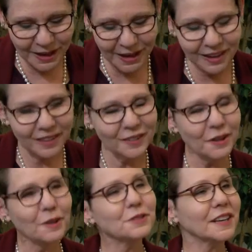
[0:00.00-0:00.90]
he
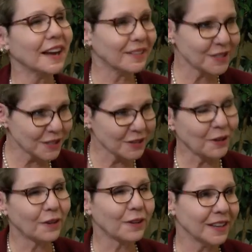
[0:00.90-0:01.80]
no doubt
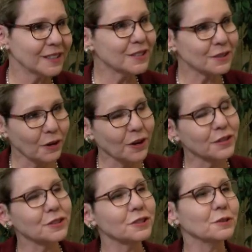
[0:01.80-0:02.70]
saw
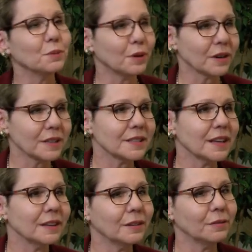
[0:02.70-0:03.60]
the two works
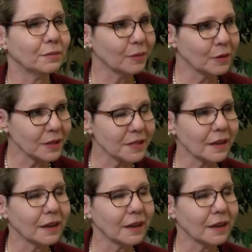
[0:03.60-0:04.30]
that you focus